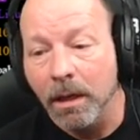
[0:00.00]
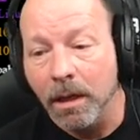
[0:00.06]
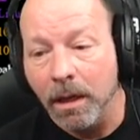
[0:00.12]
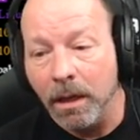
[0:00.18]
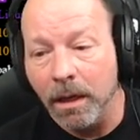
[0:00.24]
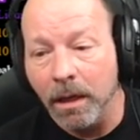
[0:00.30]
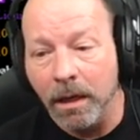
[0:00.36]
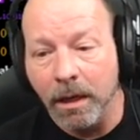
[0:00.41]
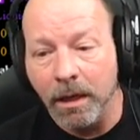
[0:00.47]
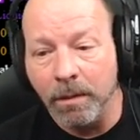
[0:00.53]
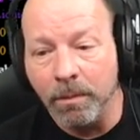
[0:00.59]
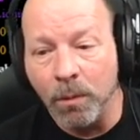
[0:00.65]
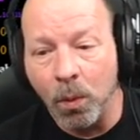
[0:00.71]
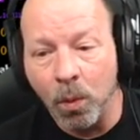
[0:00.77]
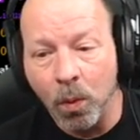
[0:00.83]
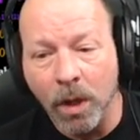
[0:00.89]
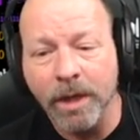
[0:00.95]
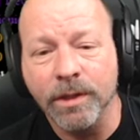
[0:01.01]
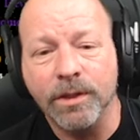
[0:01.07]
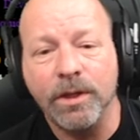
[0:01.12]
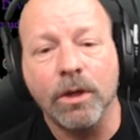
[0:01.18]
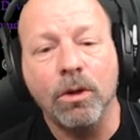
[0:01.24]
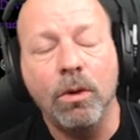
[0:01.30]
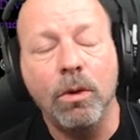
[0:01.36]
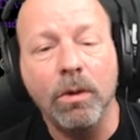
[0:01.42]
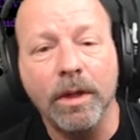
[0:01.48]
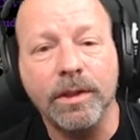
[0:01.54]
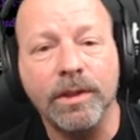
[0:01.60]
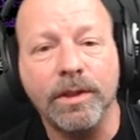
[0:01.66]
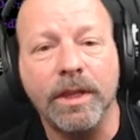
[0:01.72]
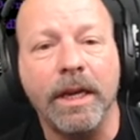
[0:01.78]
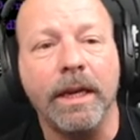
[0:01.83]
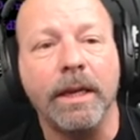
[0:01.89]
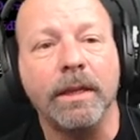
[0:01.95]
Um, what is the
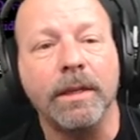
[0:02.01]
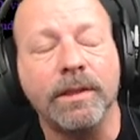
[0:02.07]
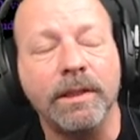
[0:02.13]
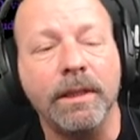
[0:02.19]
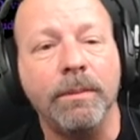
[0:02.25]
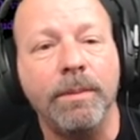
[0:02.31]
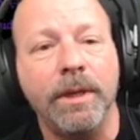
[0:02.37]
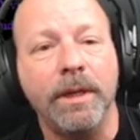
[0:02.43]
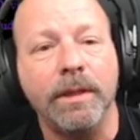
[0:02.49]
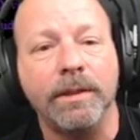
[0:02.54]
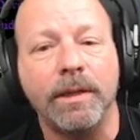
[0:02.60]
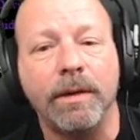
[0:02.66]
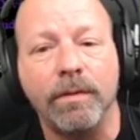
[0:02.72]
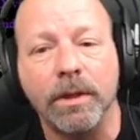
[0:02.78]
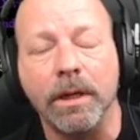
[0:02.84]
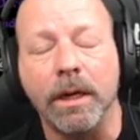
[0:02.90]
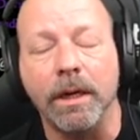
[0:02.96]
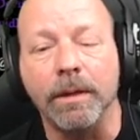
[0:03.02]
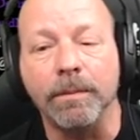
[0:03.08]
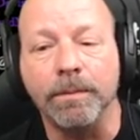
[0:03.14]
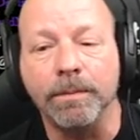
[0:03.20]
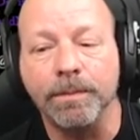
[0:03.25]
coolest thing the Simpit has ever done?